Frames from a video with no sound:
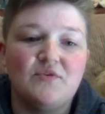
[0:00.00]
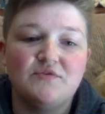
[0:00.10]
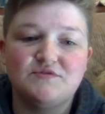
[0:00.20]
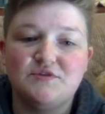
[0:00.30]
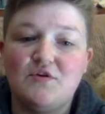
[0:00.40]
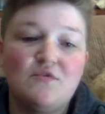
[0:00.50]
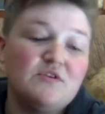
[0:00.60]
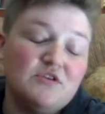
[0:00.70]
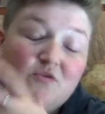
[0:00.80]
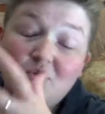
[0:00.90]
So
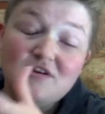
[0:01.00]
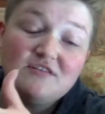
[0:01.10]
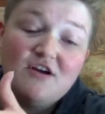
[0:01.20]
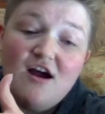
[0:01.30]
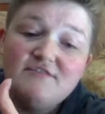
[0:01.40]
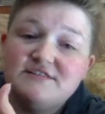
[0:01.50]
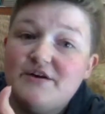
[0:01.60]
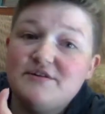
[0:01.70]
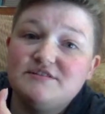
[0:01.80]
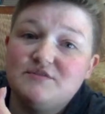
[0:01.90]
you going to their office
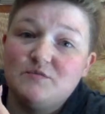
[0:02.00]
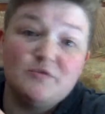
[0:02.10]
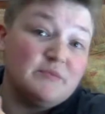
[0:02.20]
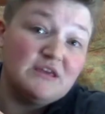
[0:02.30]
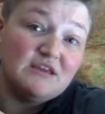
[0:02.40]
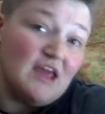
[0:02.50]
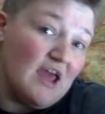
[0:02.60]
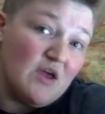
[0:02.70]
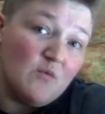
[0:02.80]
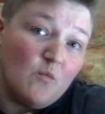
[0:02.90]
hours will be
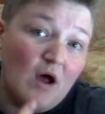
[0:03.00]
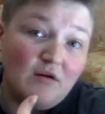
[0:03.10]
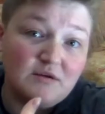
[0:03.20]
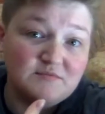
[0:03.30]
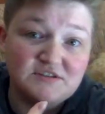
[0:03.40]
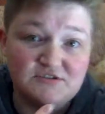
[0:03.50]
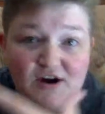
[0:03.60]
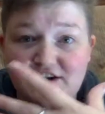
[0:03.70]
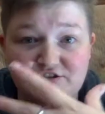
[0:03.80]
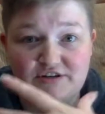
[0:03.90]
a welcome
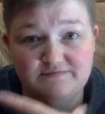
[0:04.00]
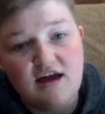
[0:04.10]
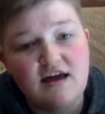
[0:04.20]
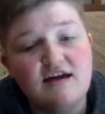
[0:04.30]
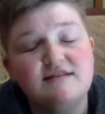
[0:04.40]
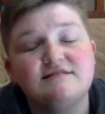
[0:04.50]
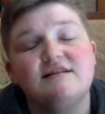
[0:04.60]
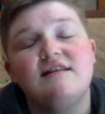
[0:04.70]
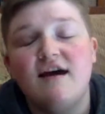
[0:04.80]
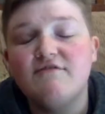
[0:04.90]
distraction. And
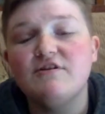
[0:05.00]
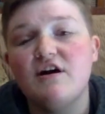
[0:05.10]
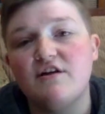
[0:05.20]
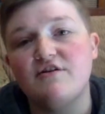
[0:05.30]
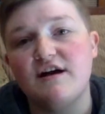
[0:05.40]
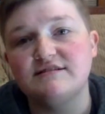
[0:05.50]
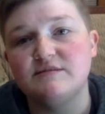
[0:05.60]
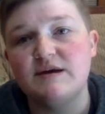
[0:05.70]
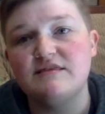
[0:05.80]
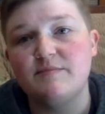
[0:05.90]
never
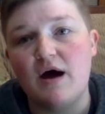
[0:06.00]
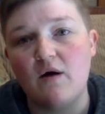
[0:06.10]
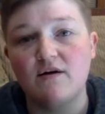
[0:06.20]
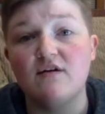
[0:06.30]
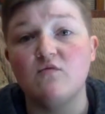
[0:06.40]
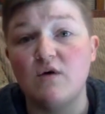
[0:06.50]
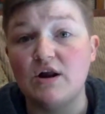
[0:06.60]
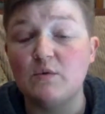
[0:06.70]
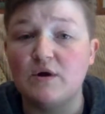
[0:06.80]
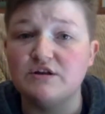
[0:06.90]
underestimate the power of
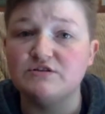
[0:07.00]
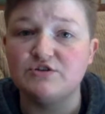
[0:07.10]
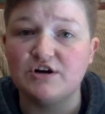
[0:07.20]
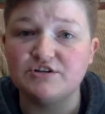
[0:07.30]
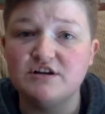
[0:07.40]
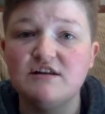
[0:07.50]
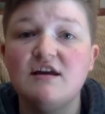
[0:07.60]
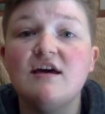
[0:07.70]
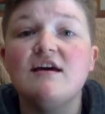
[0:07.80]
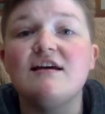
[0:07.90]
one-on-one instruction.
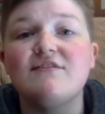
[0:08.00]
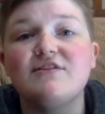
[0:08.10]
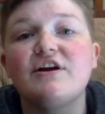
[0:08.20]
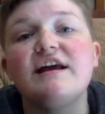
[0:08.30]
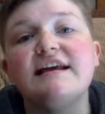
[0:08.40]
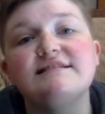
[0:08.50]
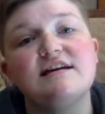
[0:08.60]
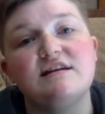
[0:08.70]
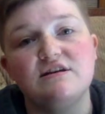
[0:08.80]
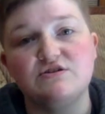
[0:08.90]
if there is
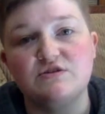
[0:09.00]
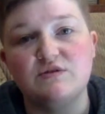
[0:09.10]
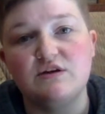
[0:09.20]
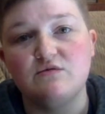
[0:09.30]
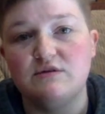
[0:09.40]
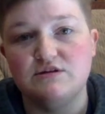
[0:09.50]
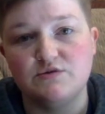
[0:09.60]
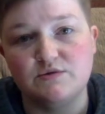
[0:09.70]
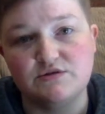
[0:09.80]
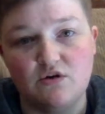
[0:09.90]
an issue that you need
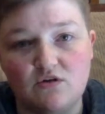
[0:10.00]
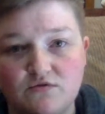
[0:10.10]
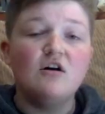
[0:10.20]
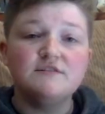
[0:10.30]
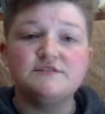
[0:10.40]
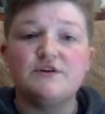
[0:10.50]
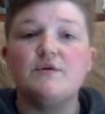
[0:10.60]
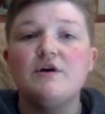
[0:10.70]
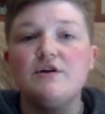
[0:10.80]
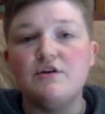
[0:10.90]
to resolve. Also,
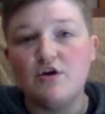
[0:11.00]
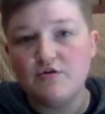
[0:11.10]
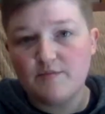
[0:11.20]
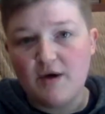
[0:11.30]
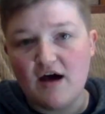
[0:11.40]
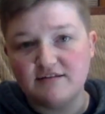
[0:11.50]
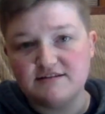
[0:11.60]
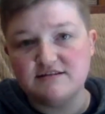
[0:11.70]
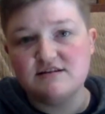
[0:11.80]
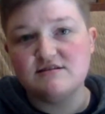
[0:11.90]
know the
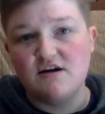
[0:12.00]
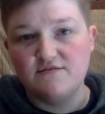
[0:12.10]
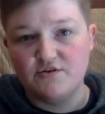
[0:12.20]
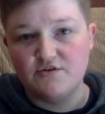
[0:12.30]
policies of your